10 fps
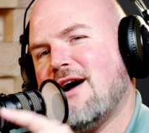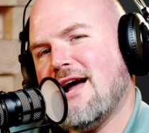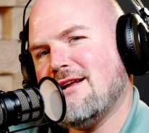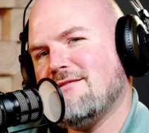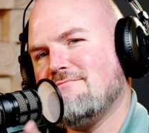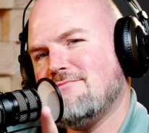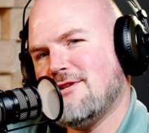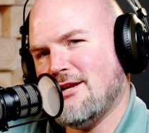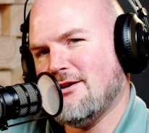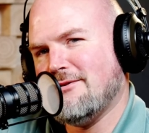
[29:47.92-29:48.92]
my
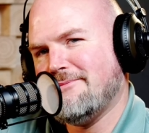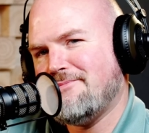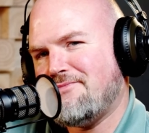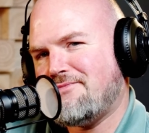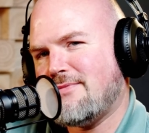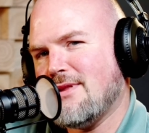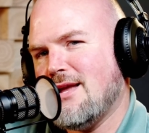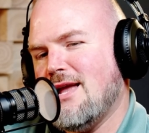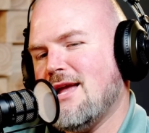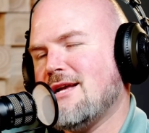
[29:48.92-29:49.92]
deal
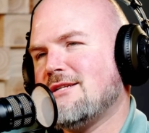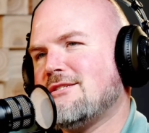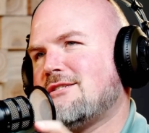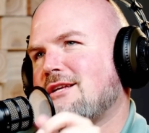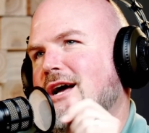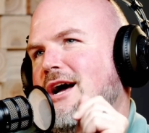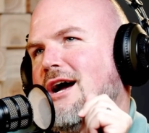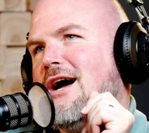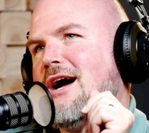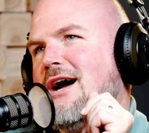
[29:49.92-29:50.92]
is
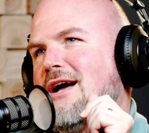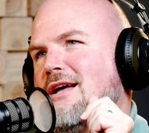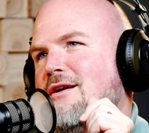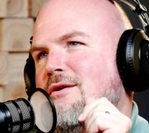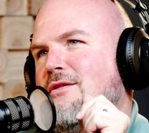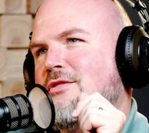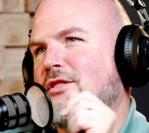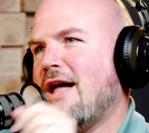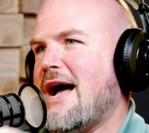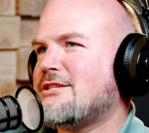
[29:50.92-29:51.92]

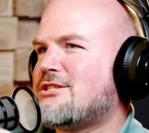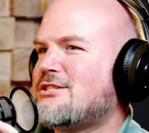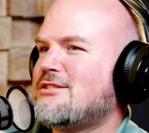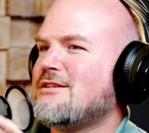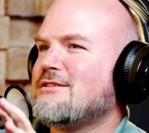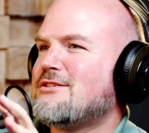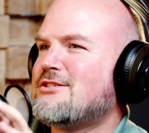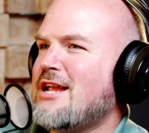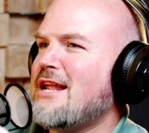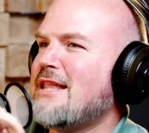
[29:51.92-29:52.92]
the last
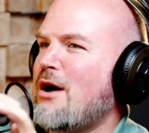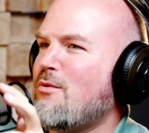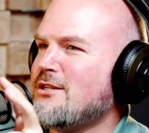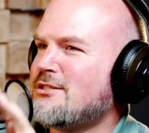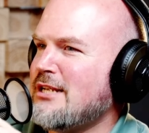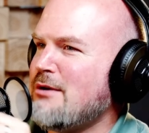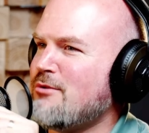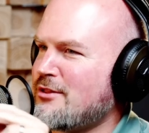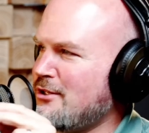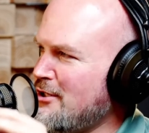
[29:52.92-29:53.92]
scene that we see
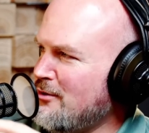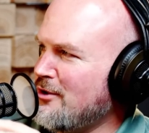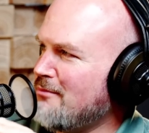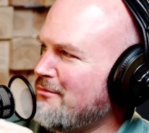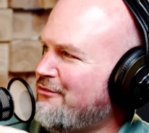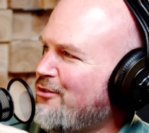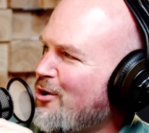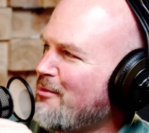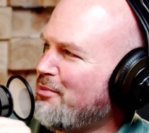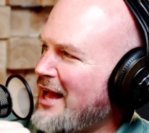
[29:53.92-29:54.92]
with the two of them
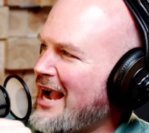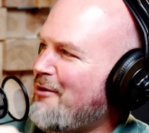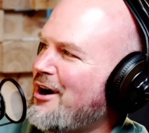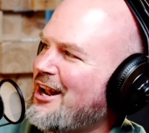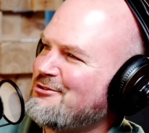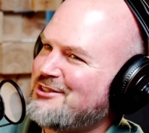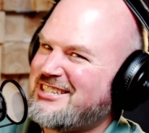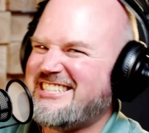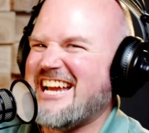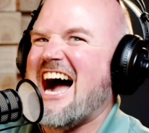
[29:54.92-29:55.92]
before Black Widow
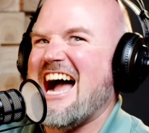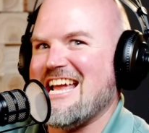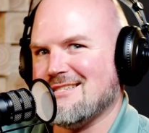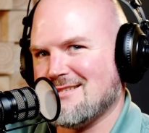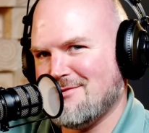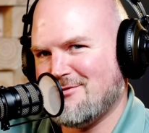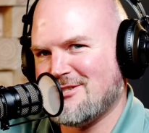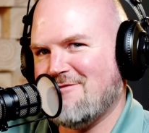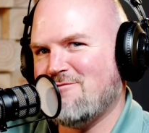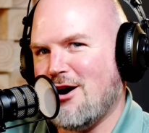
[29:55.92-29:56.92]
dies, before
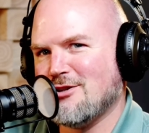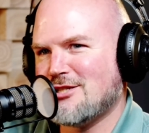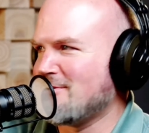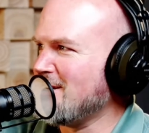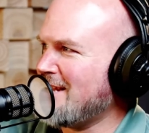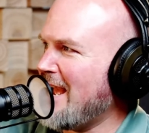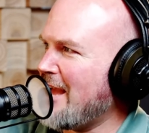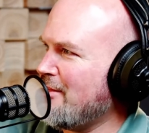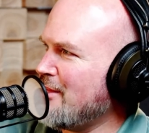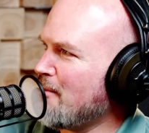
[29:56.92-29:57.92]
she falls to her
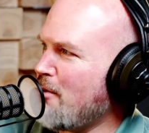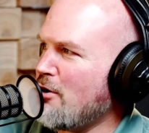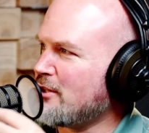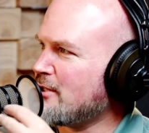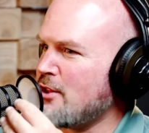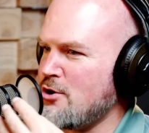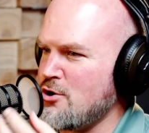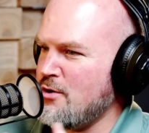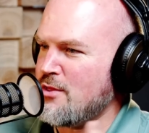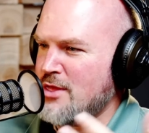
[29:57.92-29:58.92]
death. And they're both
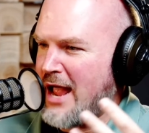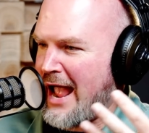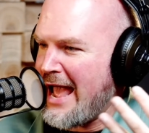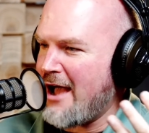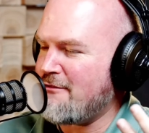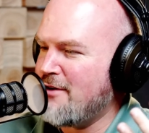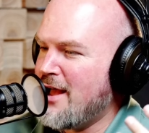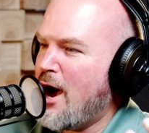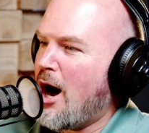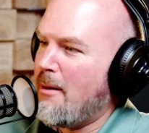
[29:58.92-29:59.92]
they have
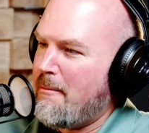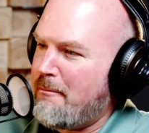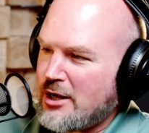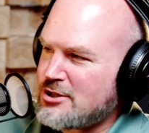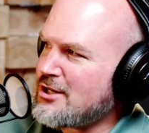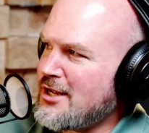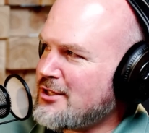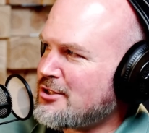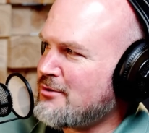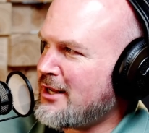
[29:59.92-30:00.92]
a bunch of
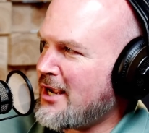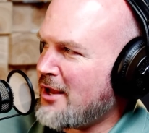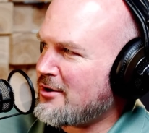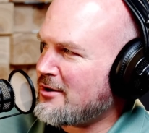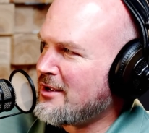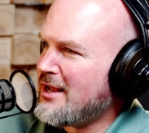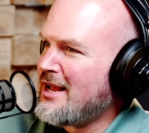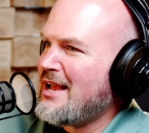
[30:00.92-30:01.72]
history together,